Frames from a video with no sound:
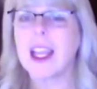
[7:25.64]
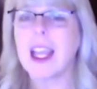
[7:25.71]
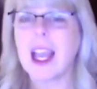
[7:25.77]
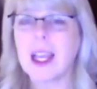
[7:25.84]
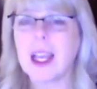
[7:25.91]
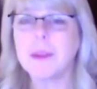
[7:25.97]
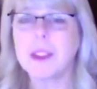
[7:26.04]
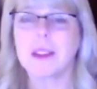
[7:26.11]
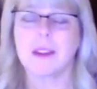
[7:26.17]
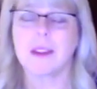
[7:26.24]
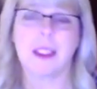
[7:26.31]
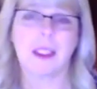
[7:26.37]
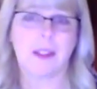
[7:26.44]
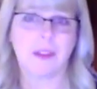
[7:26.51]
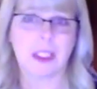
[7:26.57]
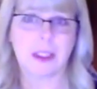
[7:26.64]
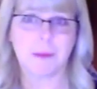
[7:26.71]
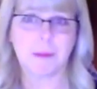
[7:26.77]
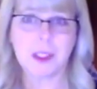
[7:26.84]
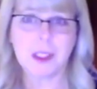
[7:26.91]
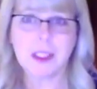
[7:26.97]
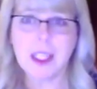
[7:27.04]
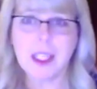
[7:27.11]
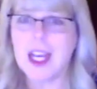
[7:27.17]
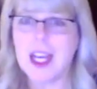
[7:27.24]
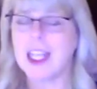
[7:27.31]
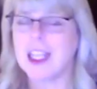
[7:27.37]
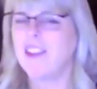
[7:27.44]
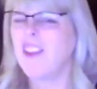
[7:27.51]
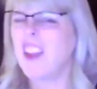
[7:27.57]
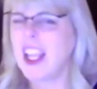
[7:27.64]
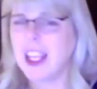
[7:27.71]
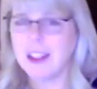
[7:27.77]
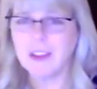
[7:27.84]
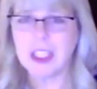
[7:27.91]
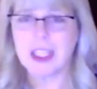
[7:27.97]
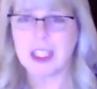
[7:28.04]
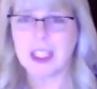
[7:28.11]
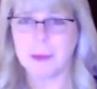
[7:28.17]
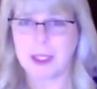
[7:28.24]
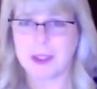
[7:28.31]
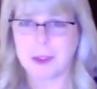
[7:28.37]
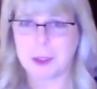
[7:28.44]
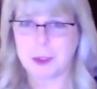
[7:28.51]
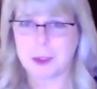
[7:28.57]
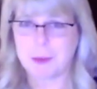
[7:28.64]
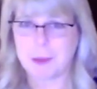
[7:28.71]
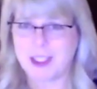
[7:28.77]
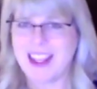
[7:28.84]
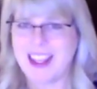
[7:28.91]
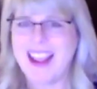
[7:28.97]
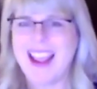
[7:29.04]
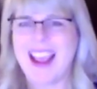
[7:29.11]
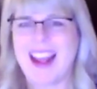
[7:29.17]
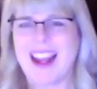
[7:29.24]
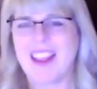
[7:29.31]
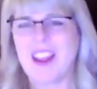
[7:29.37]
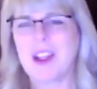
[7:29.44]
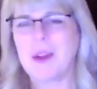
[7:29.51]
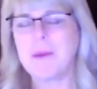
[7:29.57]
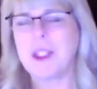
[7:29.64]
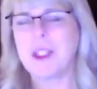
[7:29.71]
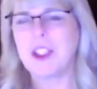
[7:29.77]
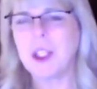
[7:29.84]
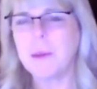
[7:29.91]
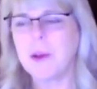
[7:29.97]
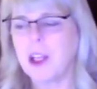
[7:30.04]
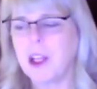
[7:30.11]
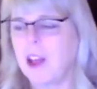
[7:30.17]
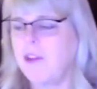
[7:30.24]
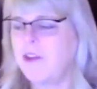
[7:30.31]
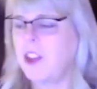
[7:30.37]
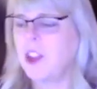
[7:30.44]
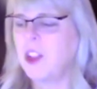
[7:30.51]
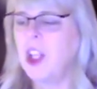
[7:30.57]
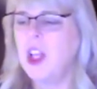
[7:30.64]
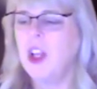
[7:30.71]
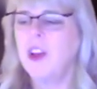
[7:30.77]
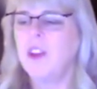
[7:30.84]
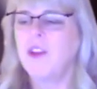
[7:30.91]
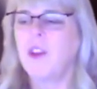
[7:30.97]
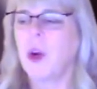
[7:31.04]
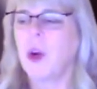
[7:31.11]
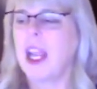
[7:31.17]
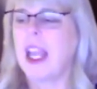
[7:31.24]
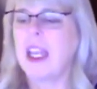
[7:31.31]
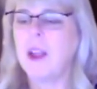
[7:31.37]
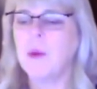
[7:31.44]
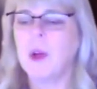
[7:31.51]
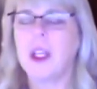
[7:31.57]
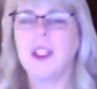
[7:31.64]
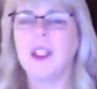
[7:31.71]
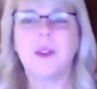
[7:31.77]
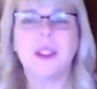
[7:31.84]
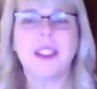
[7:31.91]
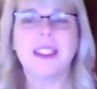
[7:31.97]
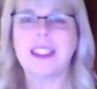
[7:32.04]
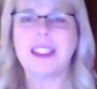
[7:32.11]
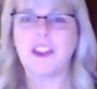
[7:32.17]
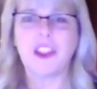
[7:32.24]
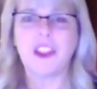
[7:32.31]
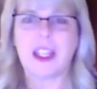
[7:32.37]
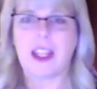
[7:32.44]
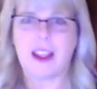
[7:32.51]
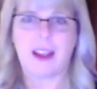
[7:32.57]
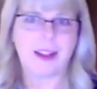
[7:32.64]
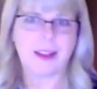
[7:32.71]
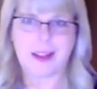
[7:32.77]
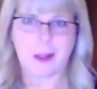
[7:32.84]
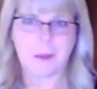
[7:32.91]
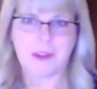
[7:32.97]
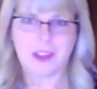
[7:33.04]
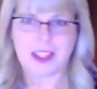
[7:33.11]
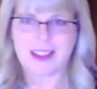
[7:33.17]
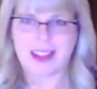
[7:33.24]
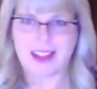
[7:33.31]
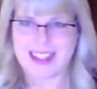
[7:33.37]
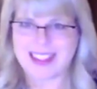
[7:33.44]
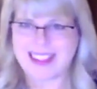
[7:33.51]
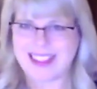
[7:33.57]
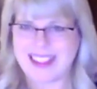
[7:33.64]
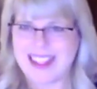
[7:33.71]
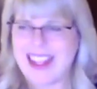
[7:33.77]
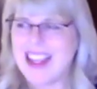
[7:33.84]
I absolutely love this book. I love everything about this book, and I think it would be super helpful for anyone who is teaching any type of a class.